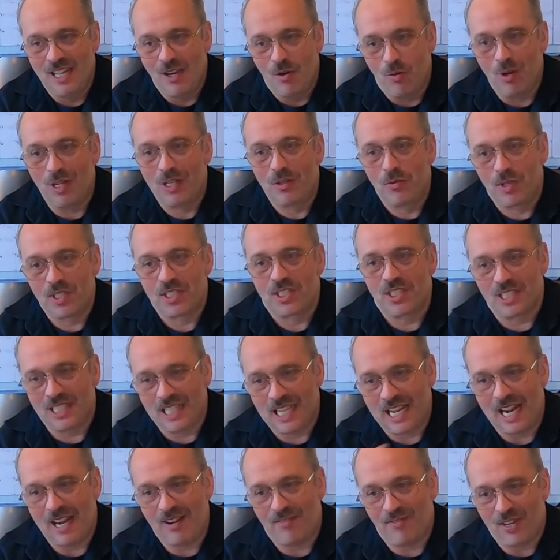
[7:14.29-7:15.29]
Well, it was not in
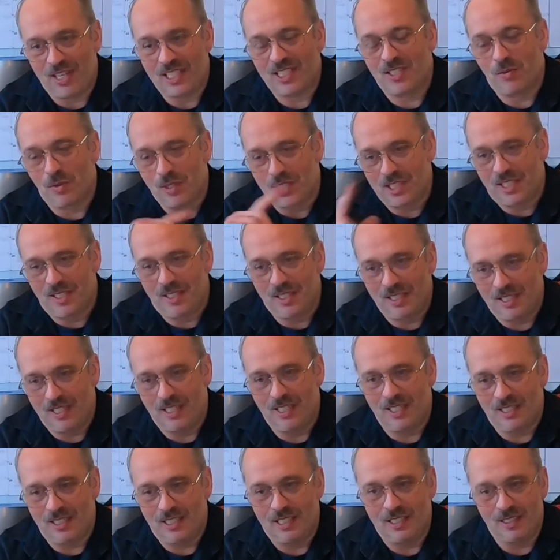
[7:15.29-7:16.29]
Halifax, it was in
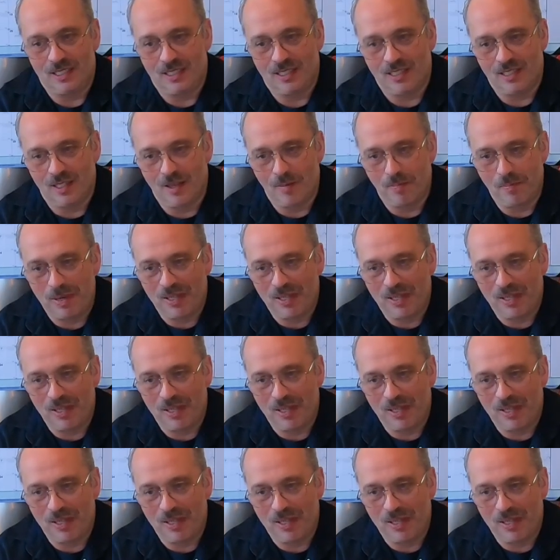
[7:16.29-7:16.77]
the